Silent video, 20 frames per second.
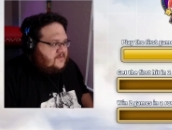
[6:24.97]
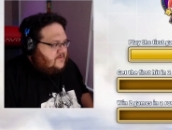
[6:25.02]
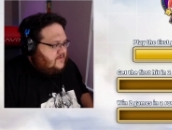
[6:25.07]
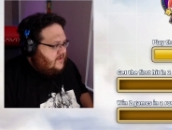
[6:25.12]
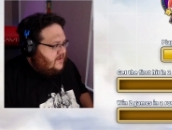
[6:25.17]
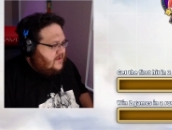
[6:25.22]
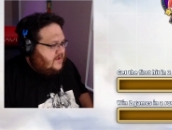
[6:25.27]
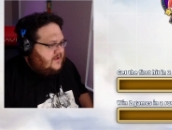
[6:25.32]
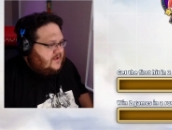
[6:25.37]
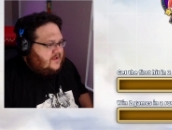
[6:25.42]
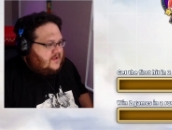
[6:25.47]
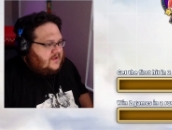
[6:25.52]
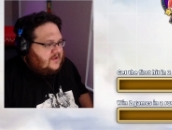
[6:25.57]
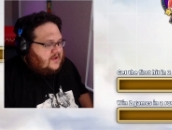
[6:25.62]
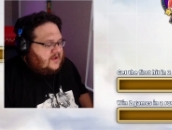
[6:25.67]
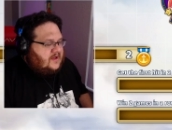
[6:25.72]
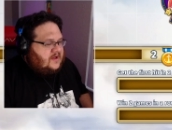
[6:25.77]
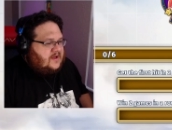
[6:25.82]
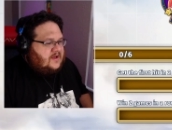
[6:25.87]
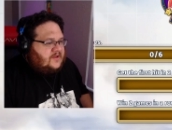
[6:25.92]
Who picks now? Me
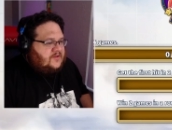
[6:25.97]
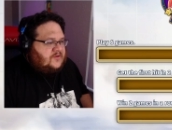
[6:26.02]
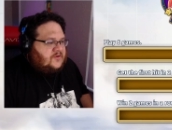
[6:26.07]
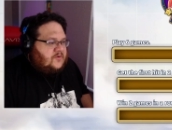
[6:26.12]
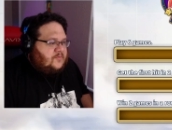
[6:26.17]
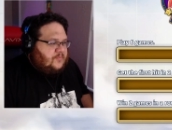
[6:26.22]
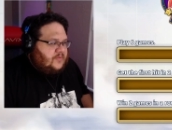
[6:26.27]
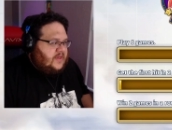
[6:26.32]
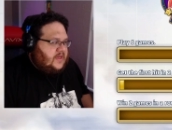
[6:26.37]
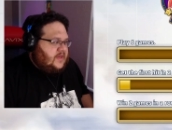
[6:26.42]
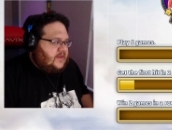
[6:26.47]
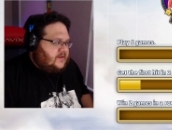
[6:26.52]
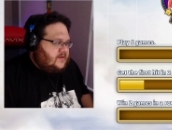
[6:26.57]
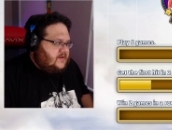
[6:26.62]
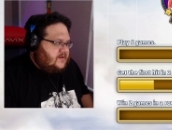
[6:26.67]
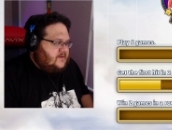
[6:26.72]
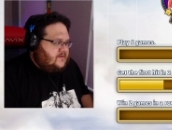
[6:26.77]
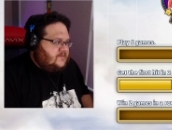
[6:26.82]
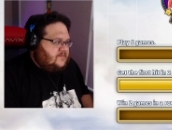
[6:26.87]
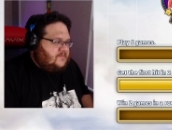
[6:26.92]
or uh, you? you pick
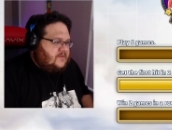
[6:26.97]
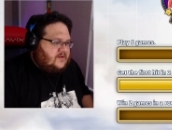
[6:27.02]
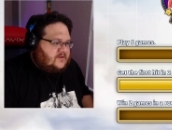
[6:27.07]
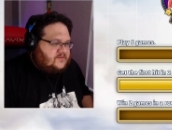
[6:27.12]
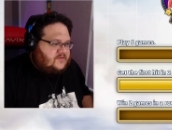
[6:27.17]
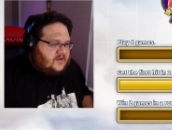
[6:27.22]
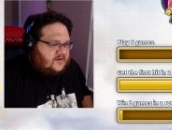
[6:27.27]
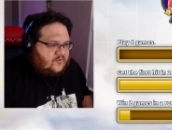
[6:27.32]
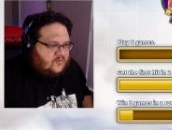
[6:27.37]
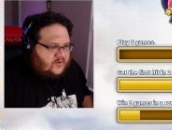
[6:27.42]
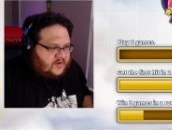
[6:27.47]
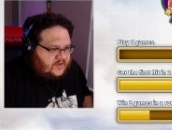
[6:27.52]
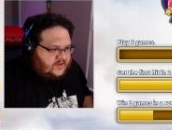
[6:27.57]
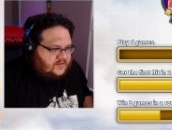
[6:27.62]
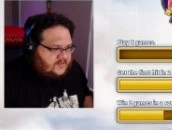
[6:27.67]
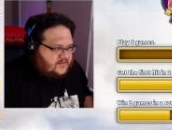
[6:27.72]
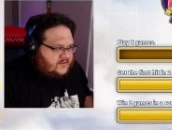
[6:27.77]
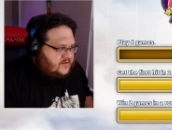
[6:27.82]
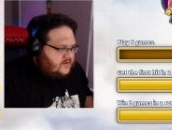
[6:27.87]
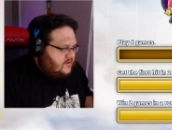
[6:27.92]
because I win. I